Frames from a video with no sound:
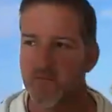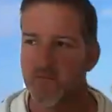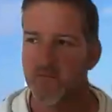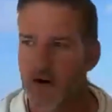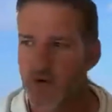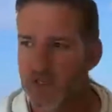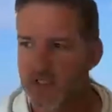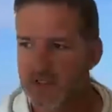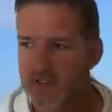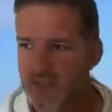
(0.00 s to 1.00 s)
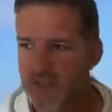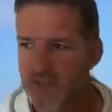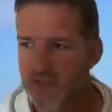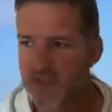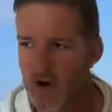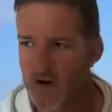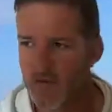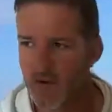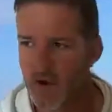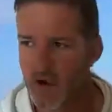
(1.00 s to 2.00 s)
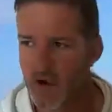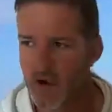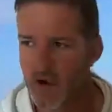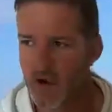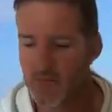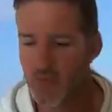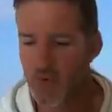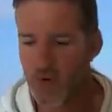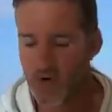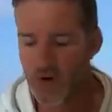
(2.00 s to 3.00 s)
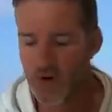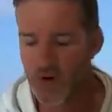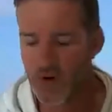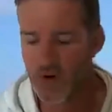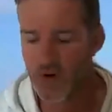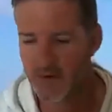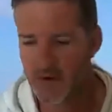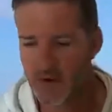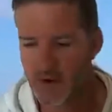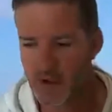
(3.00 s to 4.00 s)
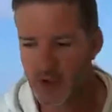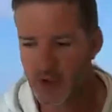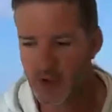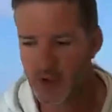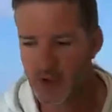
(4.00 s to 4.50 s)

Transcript: now it's kind of like become more of a